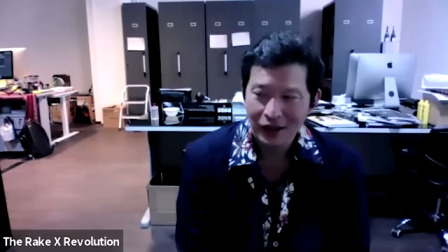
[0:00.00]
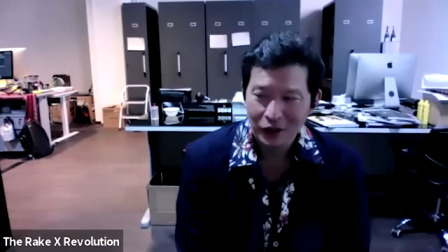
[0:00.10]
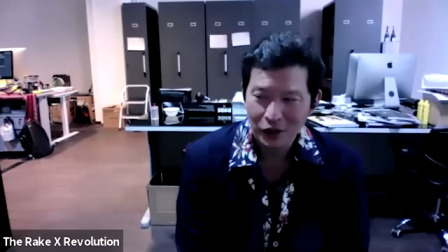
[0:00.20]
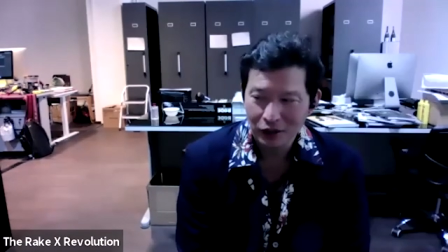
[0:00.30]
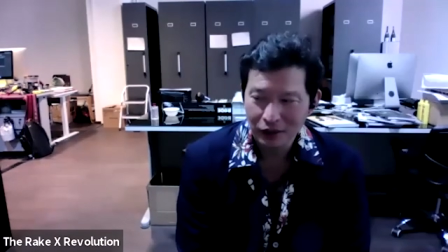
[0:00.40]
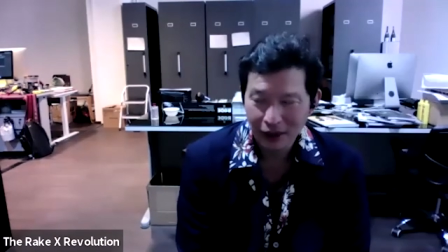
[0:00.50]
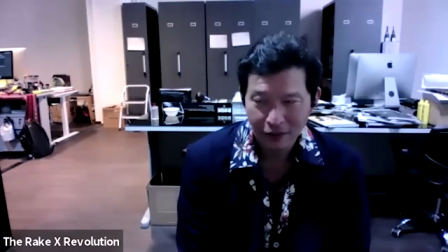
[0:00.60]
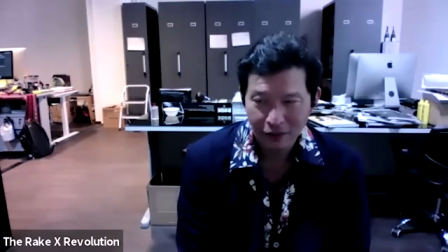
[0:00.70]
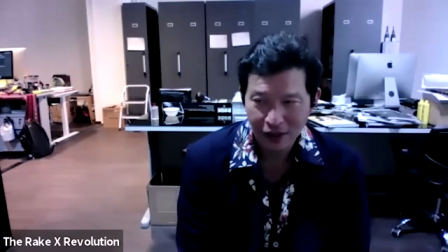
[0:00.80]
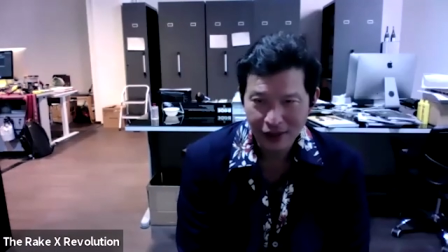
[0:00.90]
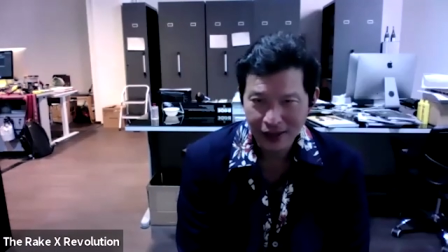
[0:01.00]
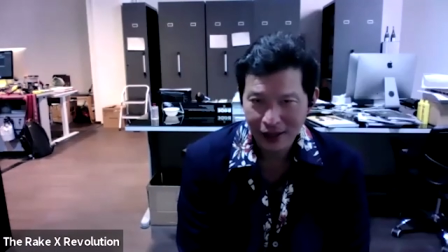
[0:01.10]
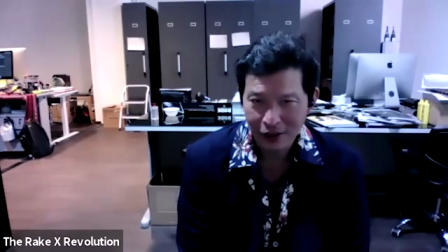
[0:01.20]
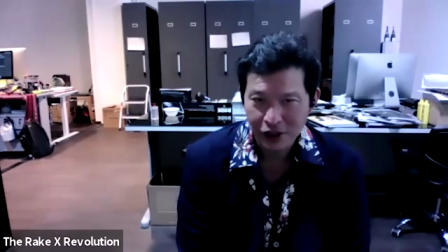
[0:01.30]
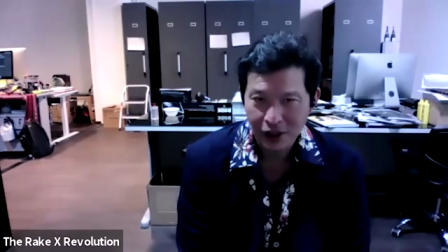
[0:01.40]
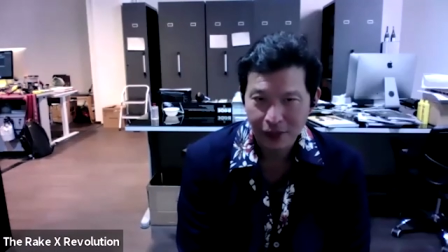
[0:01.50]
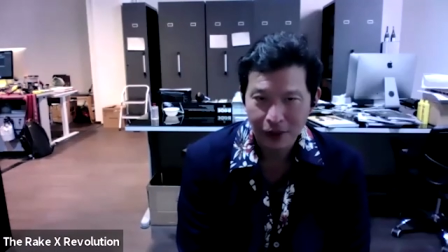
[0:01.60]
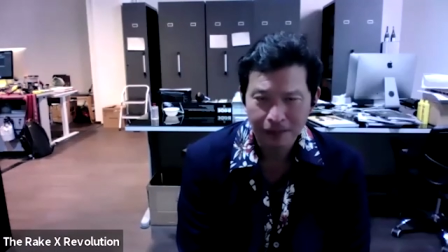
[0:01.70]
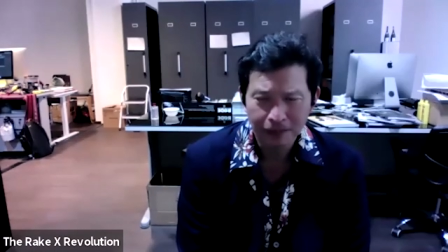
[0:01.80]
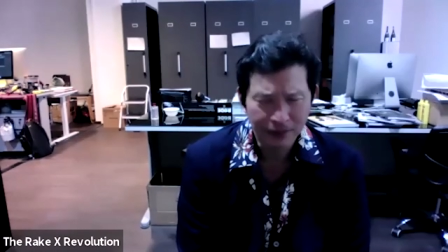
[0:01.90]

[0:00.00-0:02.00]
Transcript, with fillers: uh, could live the entire summer